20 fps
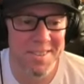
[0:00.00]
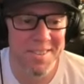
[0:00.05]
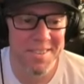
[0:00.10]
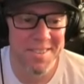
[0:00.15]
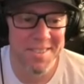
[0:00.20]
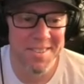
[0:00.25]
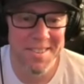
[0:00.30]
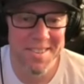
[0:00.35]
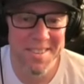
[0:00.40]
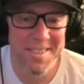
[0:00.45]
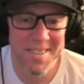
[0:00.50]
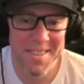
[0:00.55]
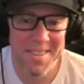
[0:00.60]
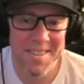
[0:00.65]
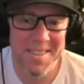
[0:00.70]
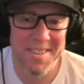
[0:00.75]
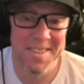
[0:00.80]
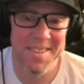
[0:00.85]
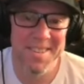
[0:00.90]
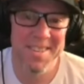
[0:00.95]

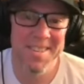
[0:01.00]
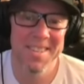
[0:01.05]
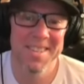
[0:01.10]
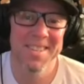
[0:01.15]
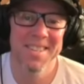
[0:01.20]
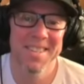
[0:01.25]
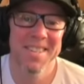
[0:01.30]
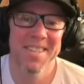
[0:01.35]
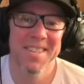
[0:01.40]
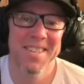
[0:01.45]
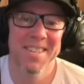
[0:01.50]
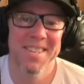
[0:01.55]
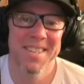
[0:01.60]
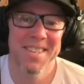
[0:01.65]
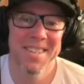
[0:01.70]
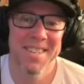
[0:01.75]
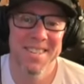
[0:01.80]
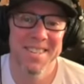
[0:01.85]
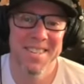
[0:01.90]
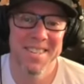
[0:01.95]

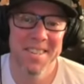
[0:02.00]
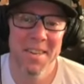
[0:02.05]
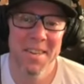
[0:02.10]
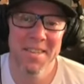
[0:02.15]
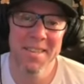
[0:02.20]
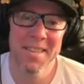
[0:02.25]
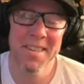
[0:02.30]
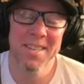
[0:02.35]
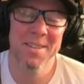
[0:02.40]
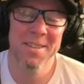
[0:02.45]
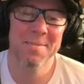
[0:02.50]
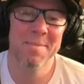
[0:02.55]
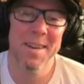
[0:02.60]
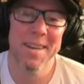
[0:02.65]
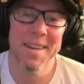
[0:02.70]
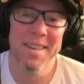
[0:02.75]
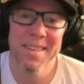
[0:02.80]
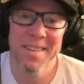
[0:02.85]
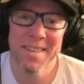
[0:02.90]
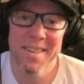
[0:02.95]

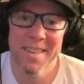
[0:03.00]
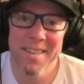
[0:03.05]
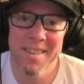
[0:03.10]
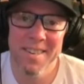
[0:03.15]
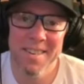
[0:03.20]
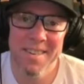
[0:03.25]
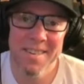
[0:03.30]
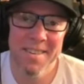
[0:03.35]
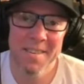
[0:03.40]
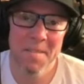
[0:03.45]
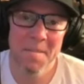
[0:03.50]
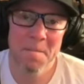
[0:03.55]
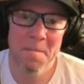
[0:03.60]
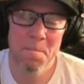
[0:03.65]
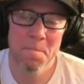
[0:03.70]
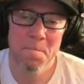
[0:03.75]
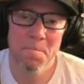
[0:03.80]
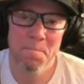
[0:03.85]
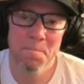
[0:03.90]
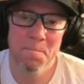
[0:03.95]

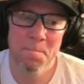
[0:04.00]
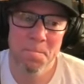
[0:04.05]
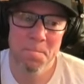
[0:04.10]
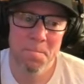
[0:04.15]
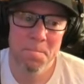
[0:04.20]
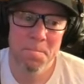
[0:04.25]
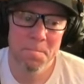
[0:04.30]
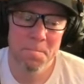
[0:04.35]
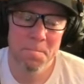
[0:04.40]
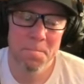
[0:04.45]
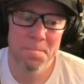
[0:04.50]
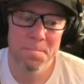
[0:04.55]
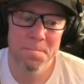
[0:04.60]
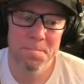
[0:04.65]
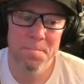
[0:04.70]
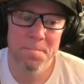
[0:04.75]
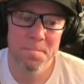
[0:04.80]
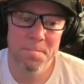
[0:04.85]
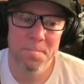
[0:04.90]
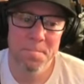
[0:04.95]

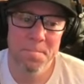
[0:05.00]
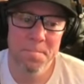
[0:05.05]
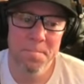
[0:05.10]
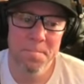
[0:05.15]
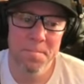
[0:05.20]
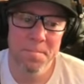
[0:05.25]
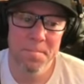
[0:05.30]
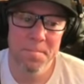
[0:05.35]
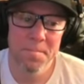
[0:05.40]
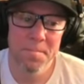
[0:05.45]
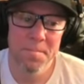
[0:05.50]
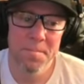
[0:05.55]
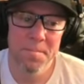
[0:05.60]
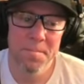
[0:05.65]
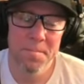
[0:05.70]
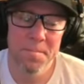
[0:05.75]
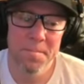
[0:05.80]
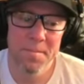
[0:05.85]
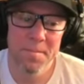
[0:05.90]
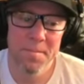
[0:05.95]

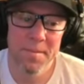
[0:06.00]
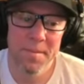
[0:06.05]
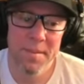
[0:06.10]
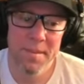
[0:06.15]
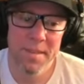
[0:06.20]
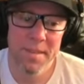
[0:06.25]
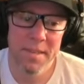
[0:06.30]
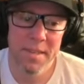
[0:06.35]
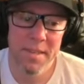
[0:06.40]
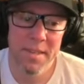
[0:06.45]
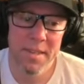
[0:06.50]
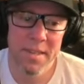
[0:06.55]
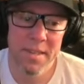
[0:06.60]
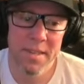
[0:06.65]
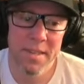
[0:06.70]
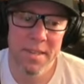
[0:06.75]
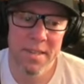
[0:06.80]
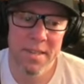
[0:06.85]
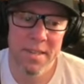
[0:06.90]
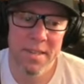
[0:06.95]

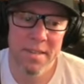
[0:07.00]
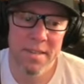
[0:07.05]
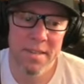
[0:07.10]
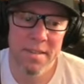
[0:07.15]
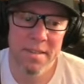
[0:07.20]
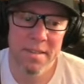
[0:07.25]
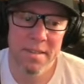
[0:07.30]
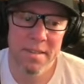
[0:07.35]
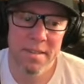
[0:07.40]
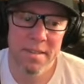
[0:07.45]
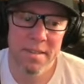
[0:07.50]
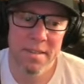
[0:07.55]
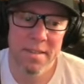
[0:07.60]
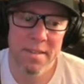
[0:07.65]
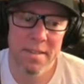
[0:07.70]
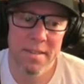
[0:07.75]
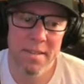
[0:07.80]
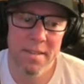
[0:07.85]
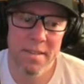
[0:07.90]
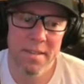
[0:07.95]
The person shown says nothing.